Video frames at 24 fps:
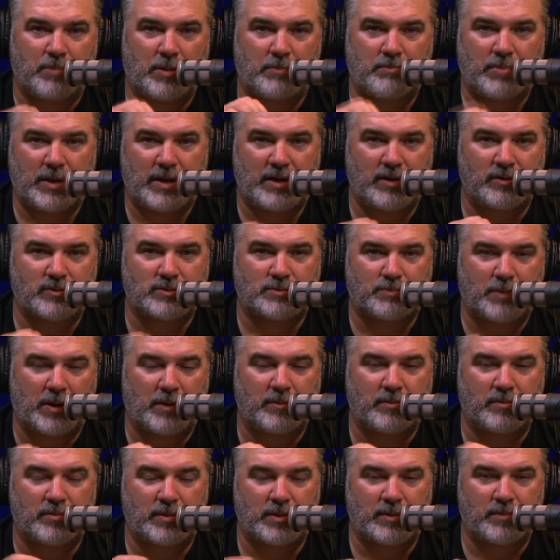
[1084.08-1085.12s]
Pompeo is
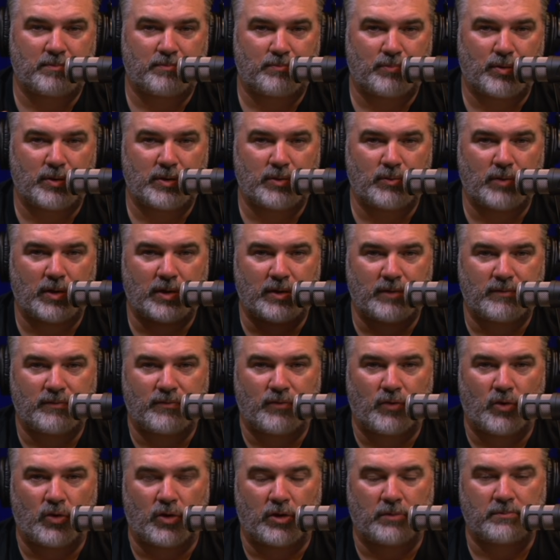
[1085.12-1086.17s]
probably pretty well
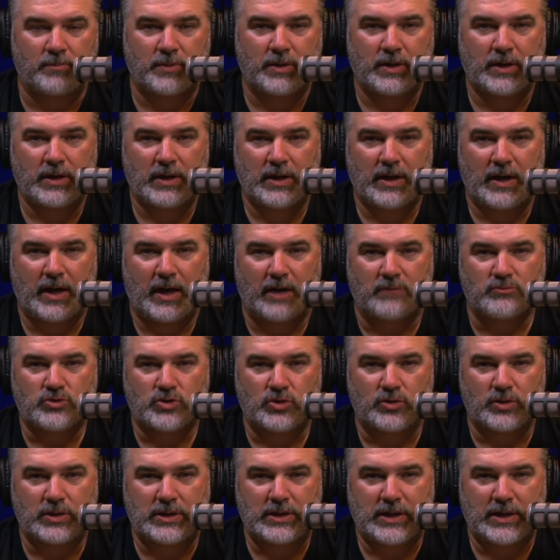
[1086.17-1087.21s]
informed. I'm
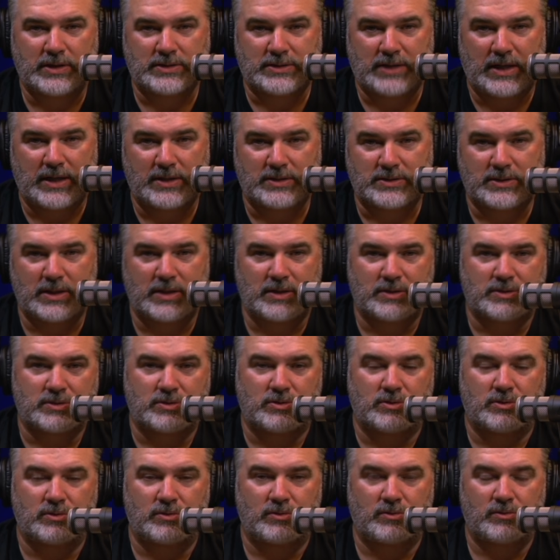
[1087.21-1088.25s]
sure he has access
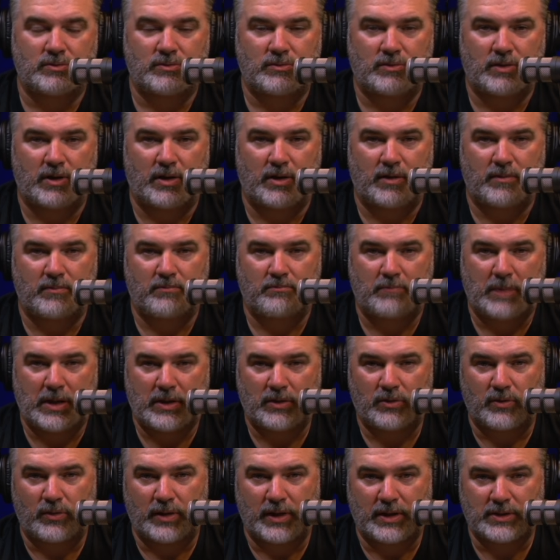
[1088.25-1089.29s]
to
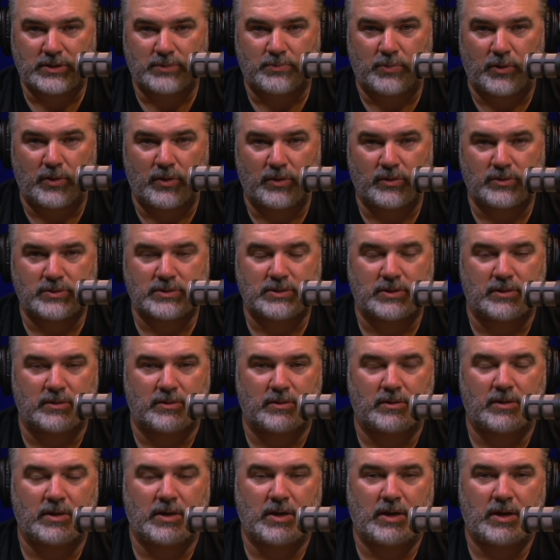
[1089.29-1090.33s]
medical experts
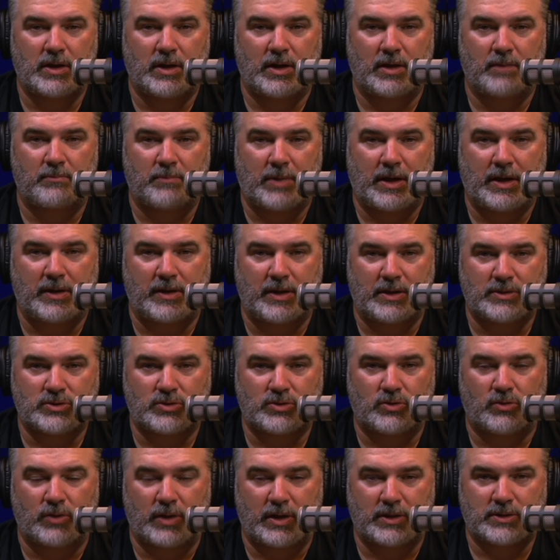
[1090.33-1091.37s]
and
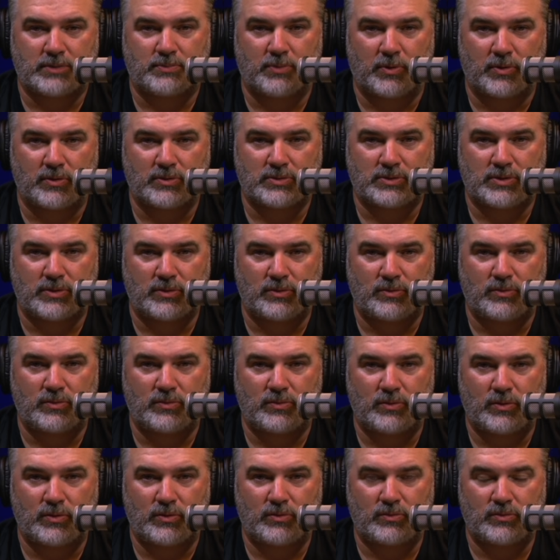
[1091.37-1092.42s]
biological experts
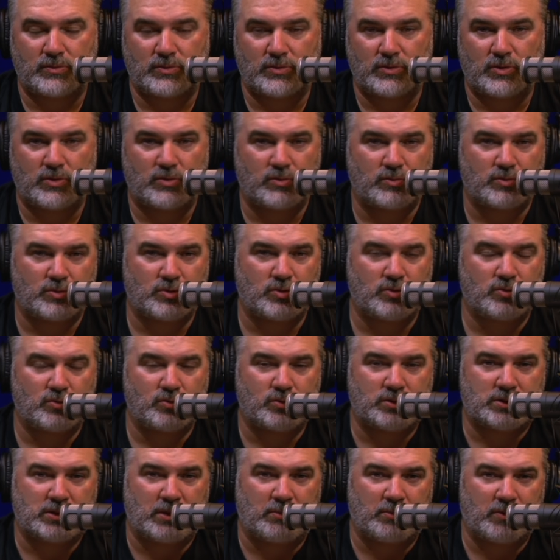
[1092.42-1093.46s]
who do
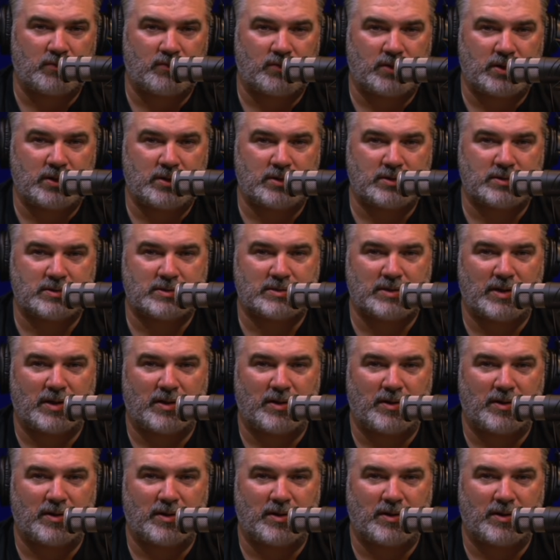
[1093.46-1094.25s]
some of these